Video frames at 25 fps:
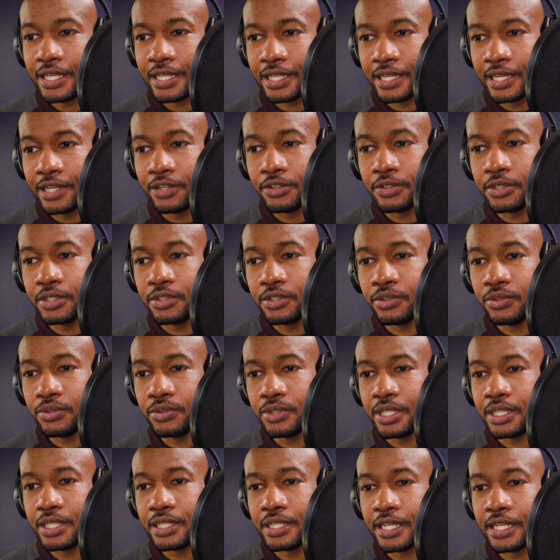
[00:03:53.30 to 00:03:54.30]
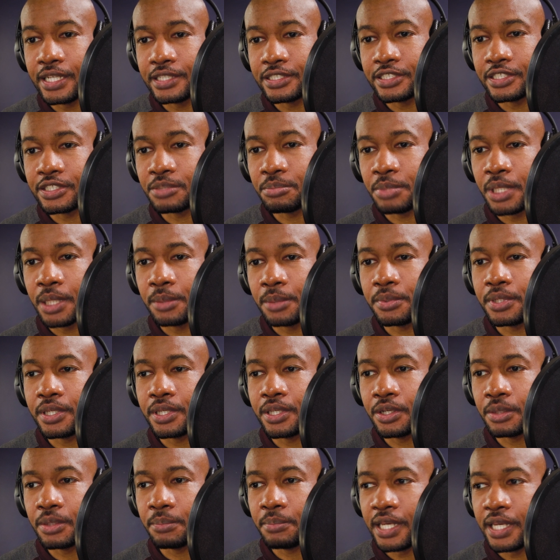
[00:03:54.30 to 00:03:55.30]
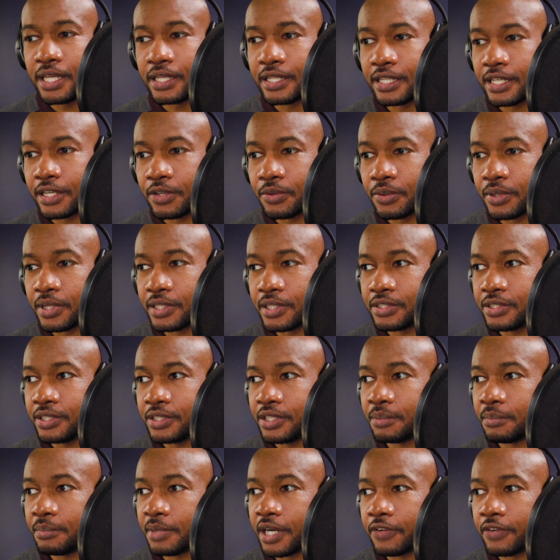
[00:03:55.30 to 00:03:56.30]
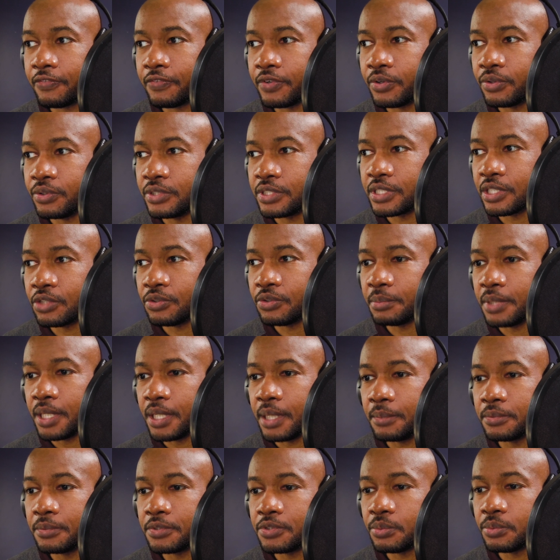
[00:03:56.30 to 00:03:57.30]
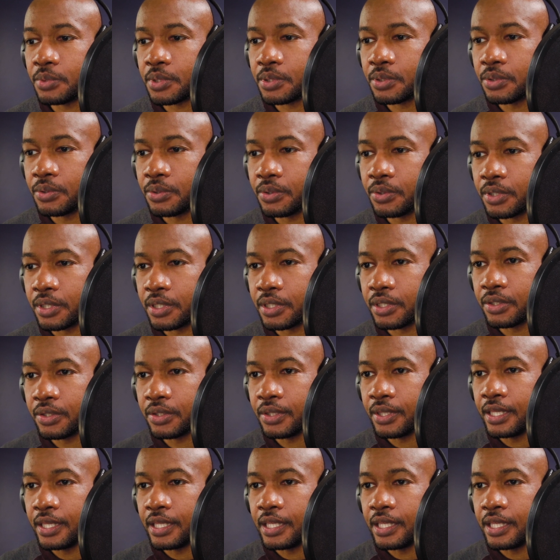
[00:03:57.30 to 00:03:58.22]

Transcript: And not only do you need that just to be able to hear back that quality, you need a microphone that's going to be able to record it.